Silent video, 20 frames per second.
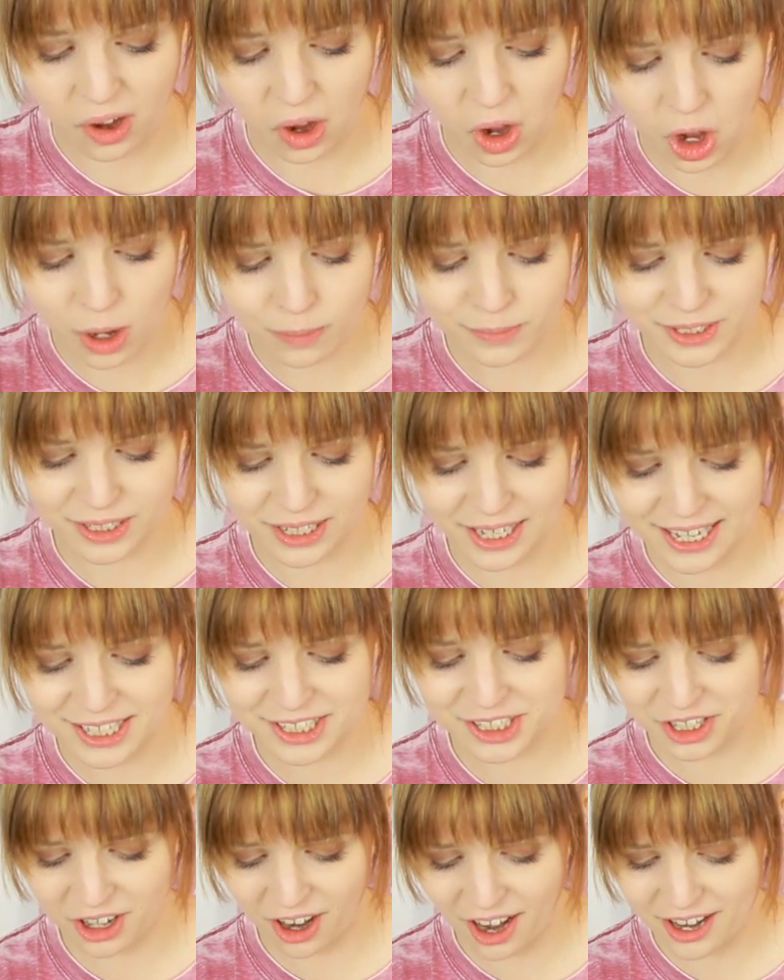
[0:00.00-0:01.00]
her arms and
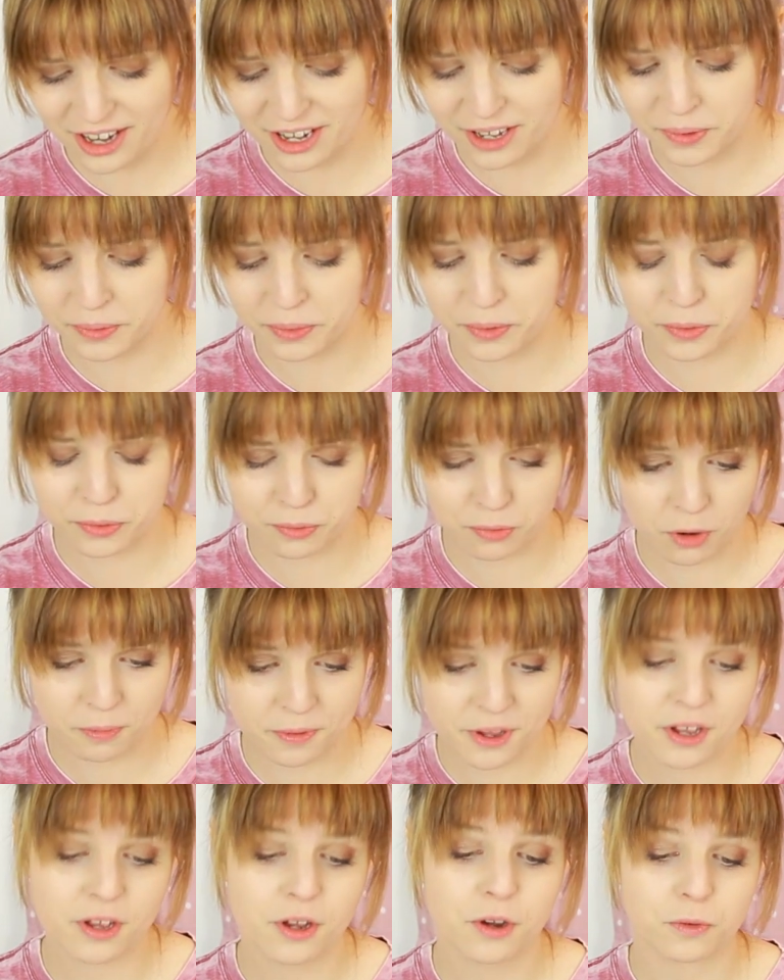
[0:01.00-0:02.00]
legs tightening on the
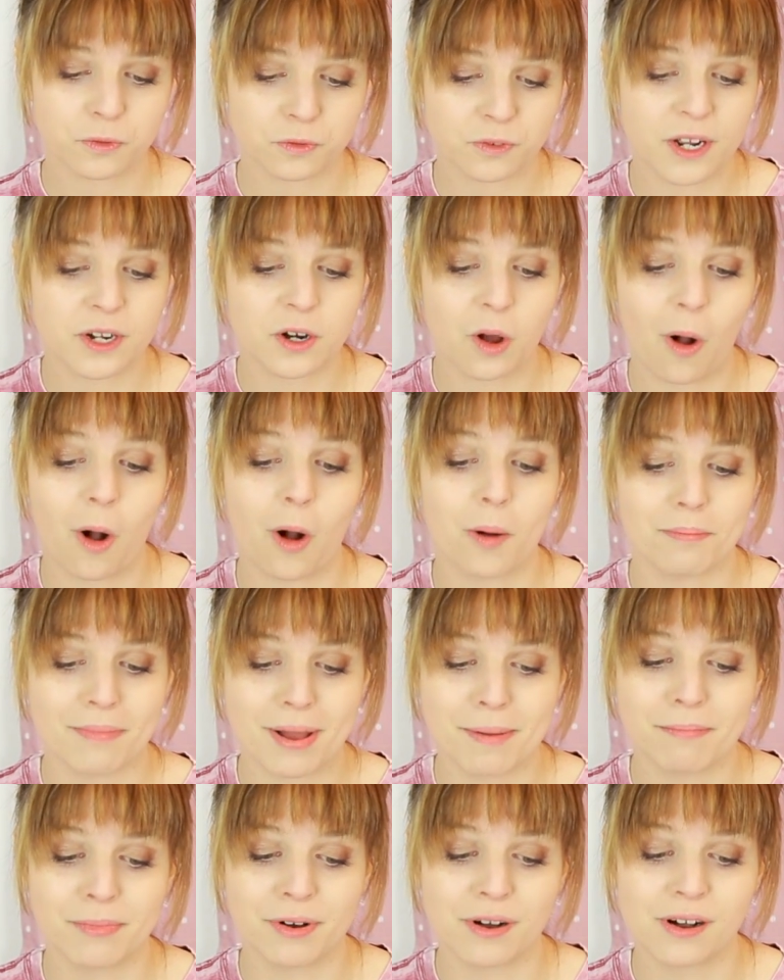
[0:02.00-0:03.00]
throbbing, red-hot
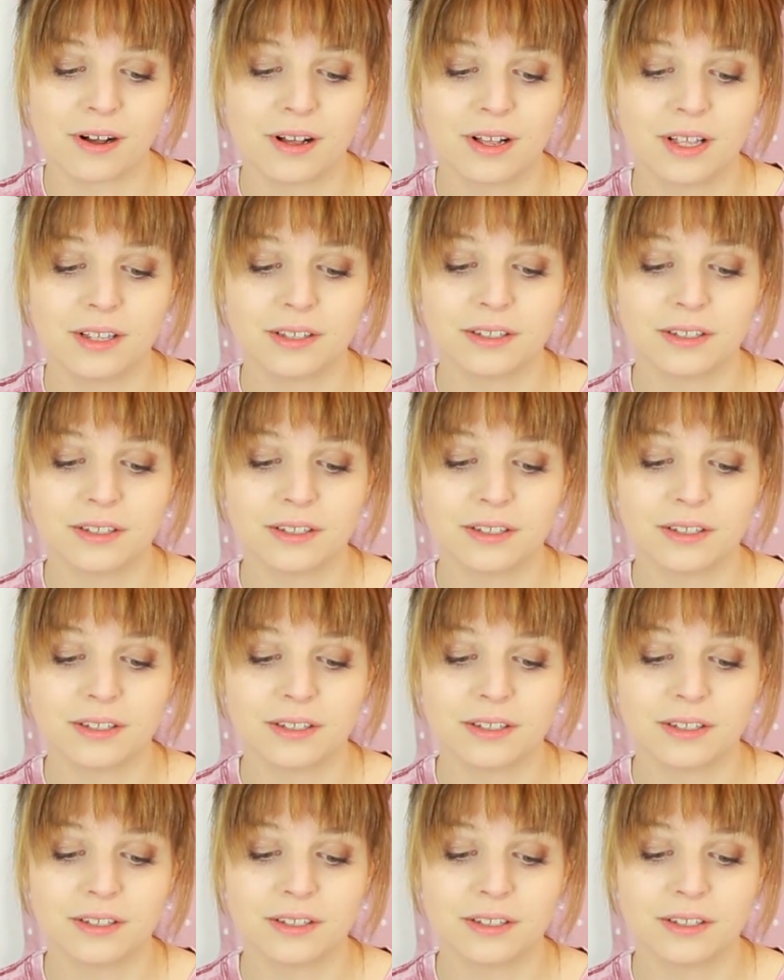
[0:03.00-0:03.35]
member.